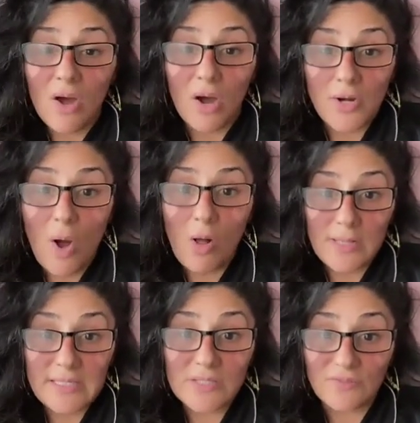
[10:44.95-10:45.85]
on all
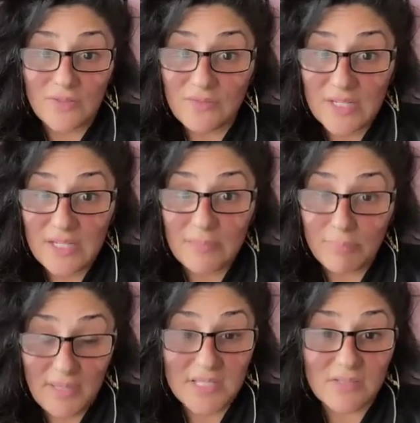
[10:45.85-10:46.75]
his 50
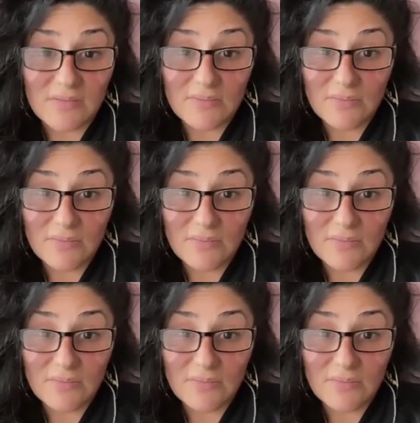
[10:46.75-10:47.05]
plus